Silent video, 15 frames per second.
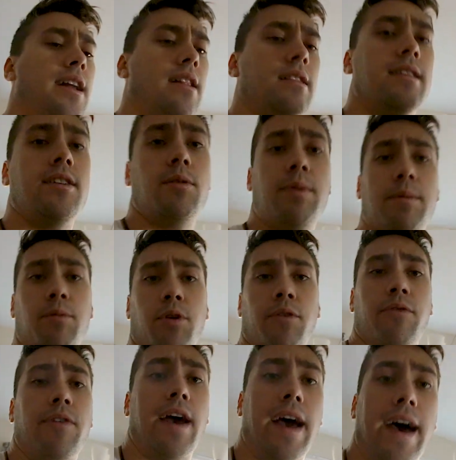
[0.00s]
got a little bit more
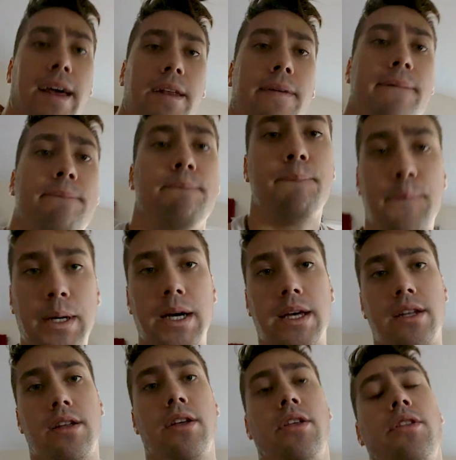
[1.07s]
fat,
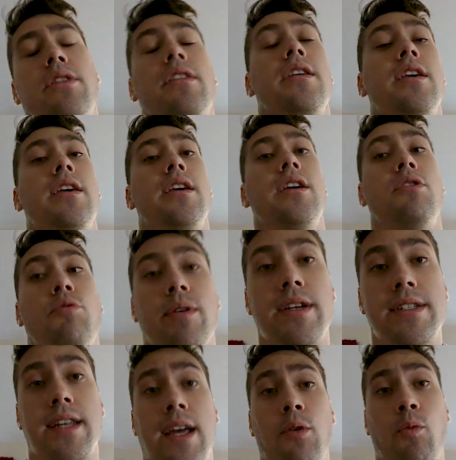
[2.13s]
but the
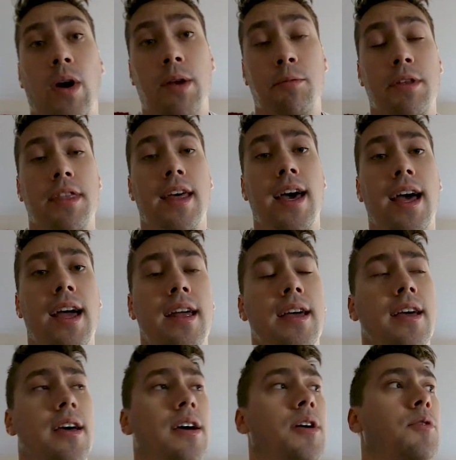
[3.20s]
reason I went with that
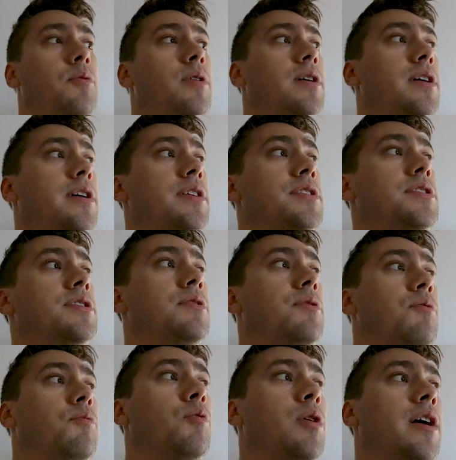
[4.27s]
was,
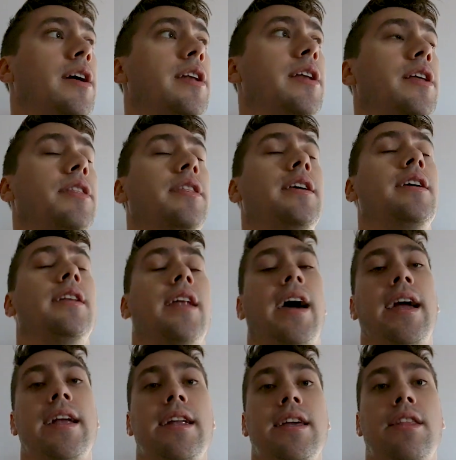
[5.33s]
one, the
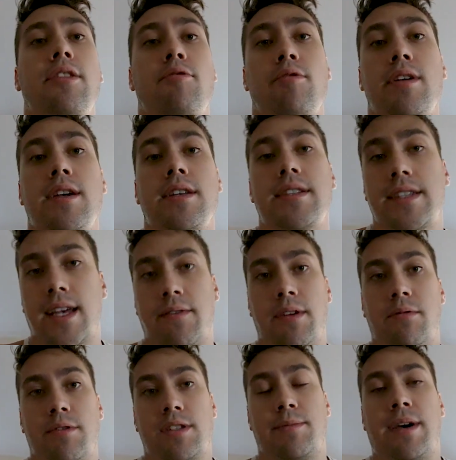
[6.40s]

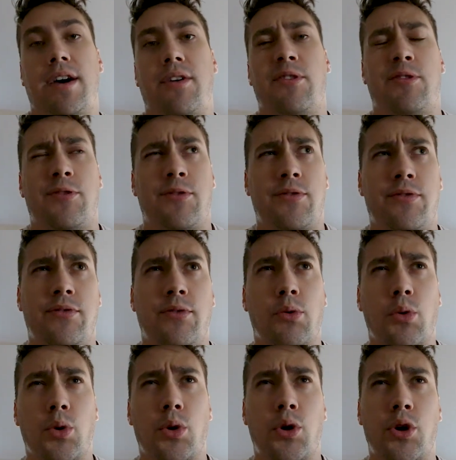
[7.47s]
93.7 was about
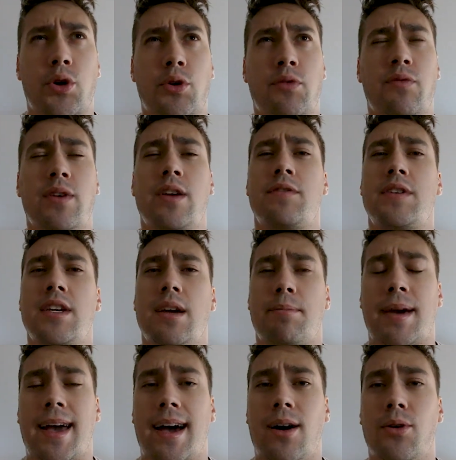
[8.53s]
$4.50 a
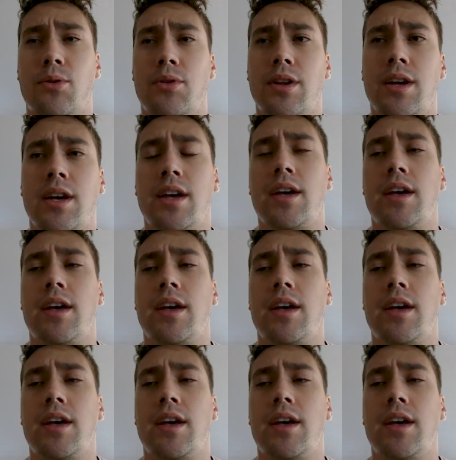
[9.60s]
pound.